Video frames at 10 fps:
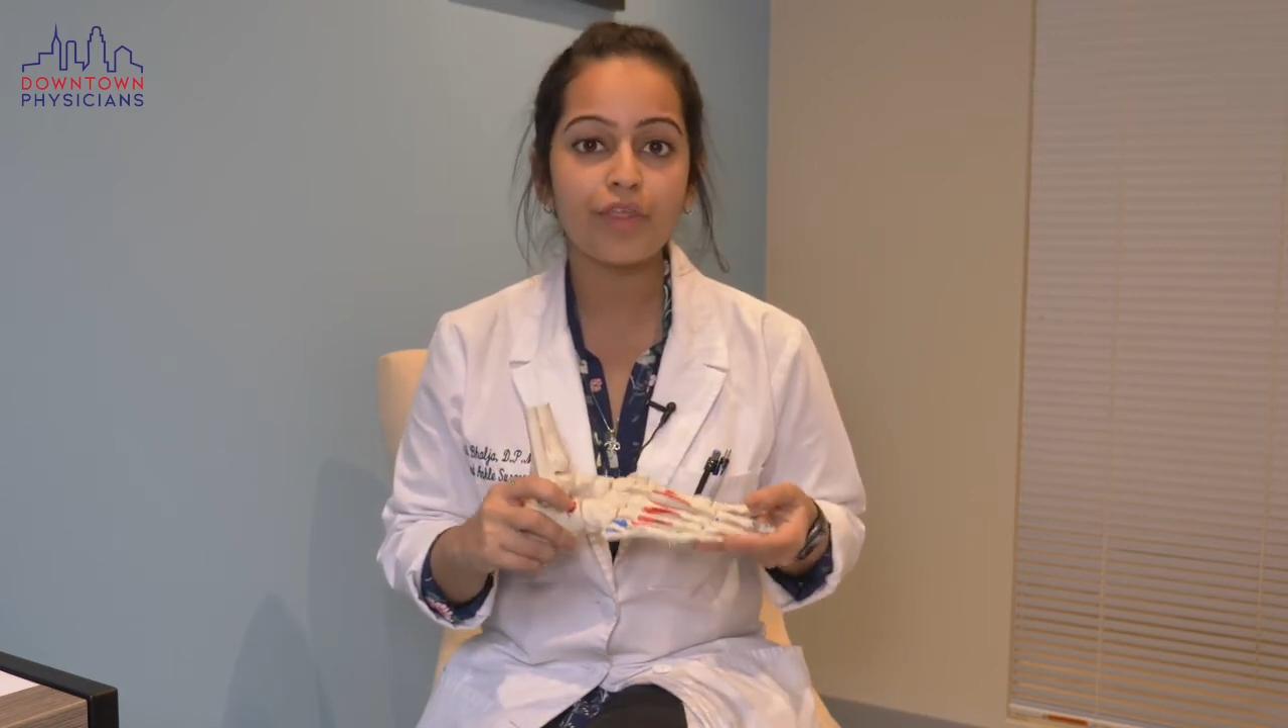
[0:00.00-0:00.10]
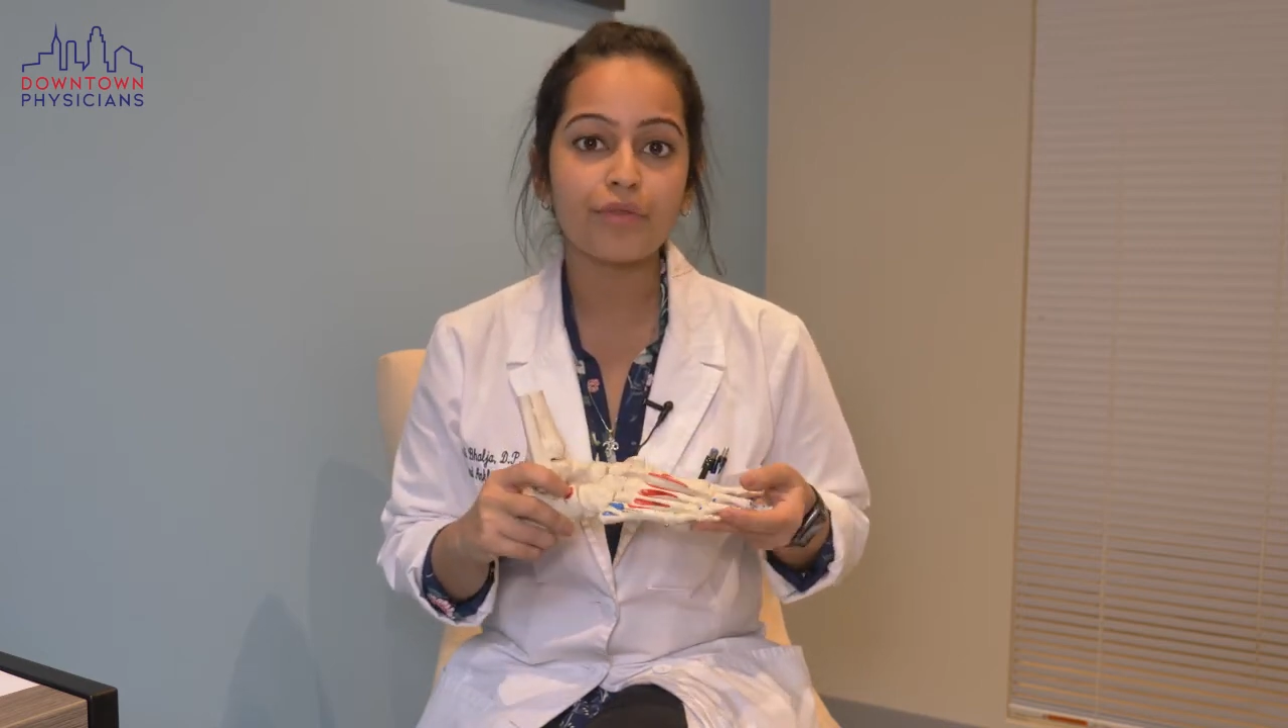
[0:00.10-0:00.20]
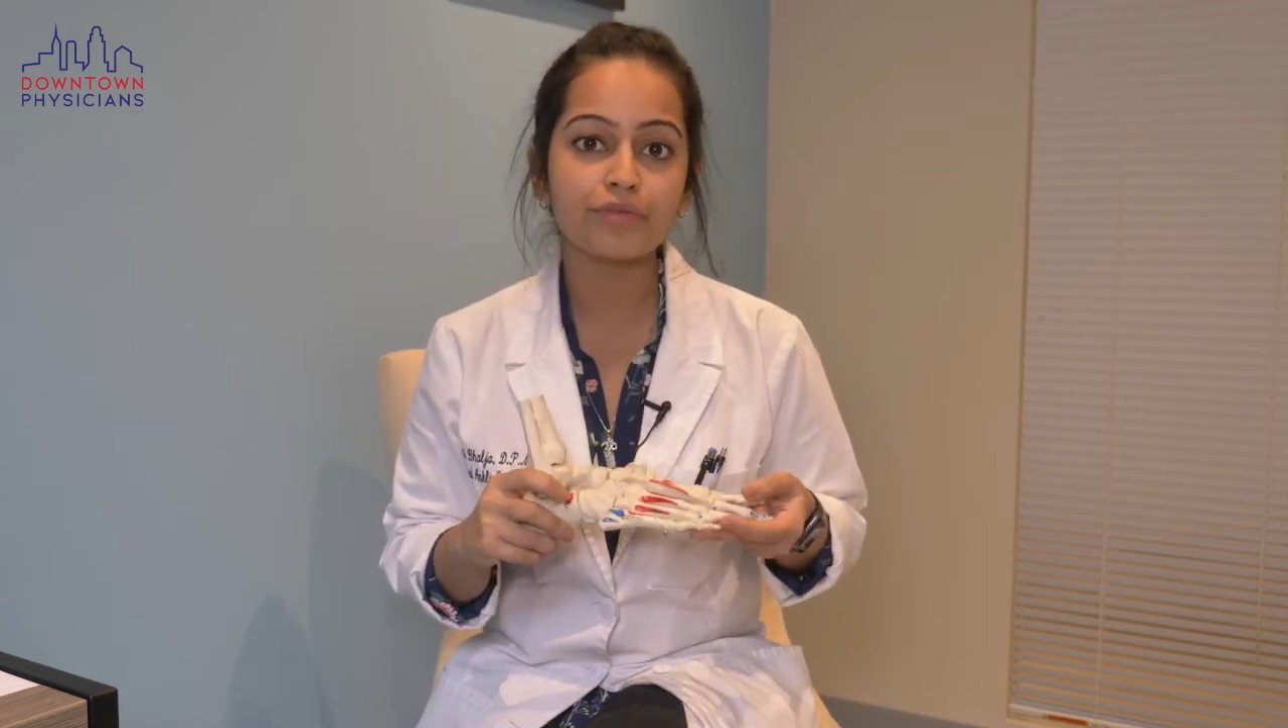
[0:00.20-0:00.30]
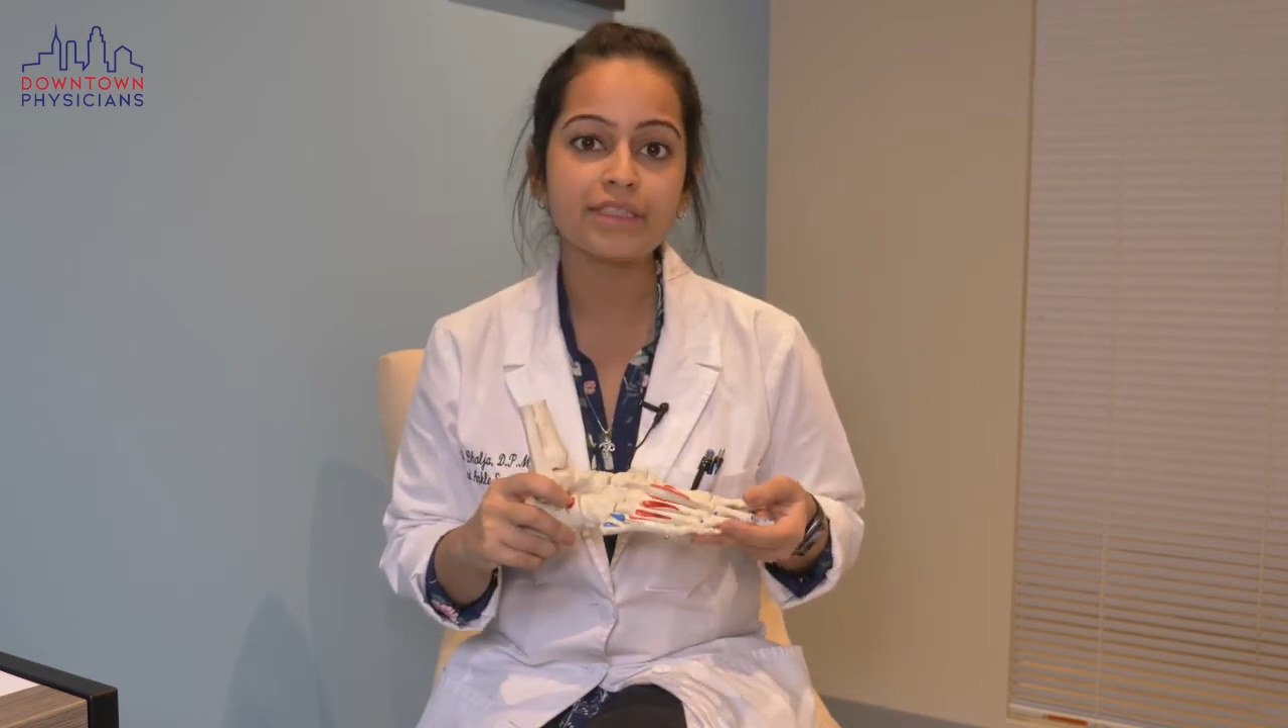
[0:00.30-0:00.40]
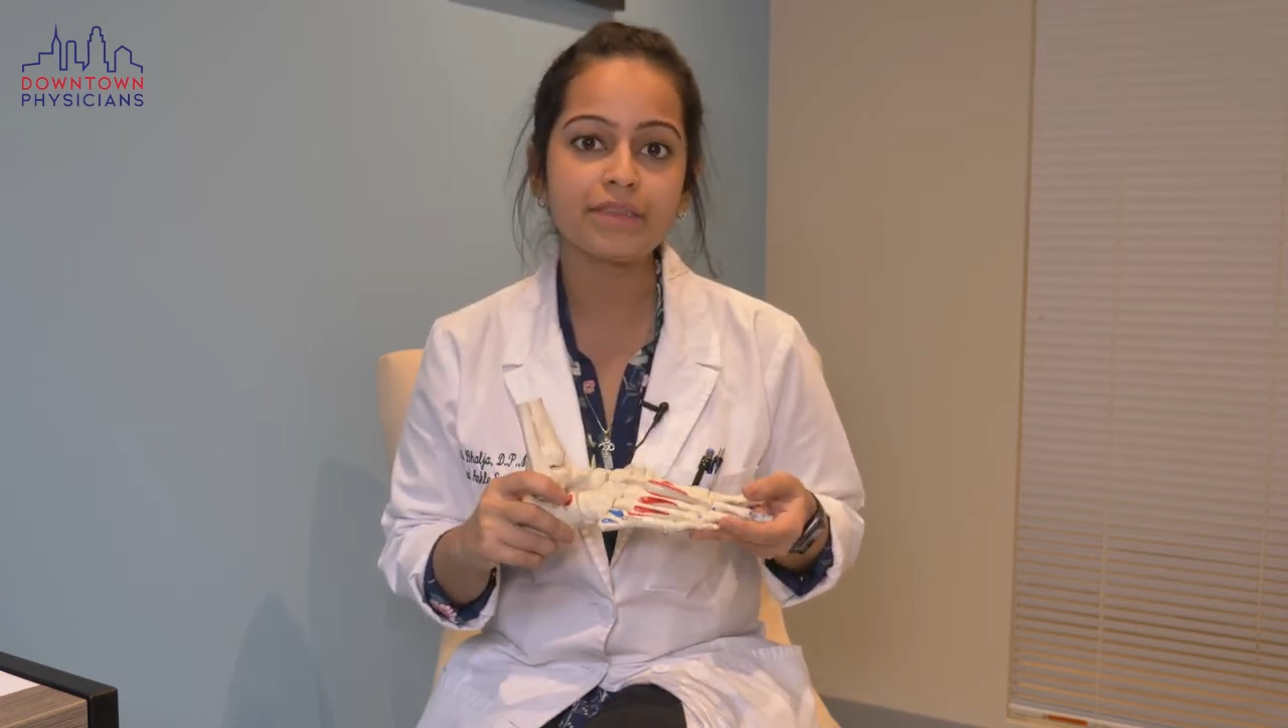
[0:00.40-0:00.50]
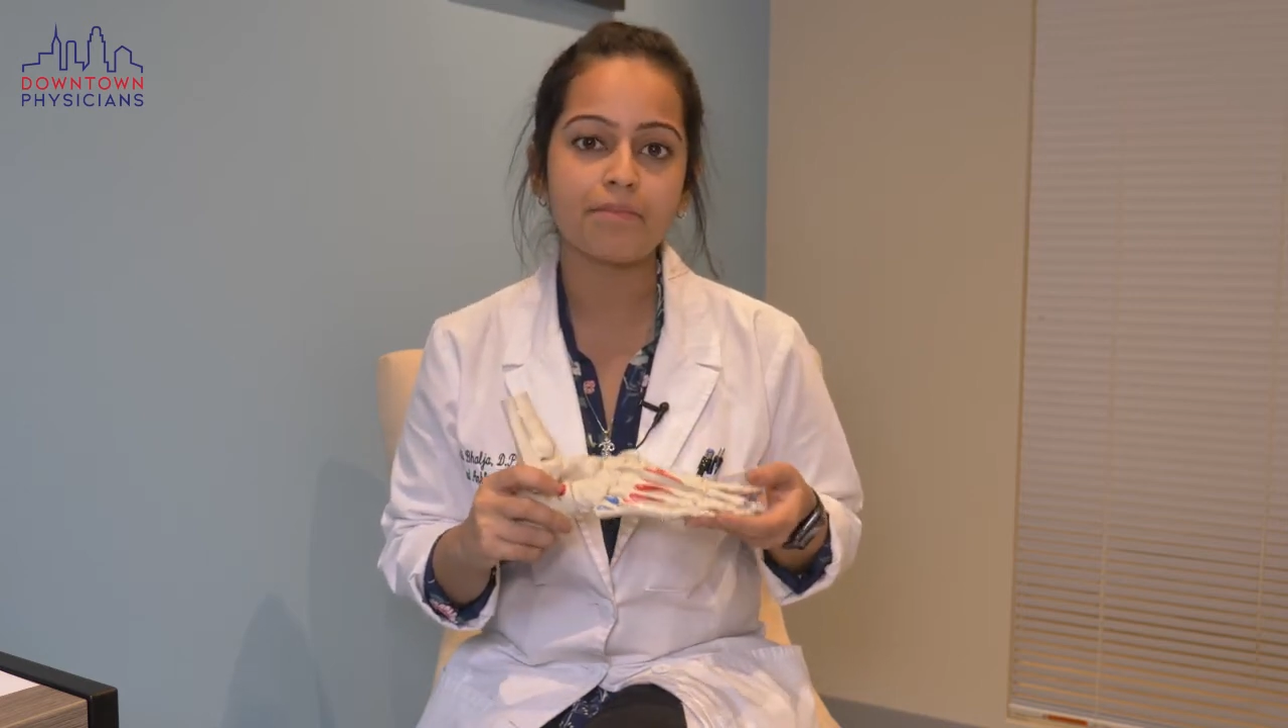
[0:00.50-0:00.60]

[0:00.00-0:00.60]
three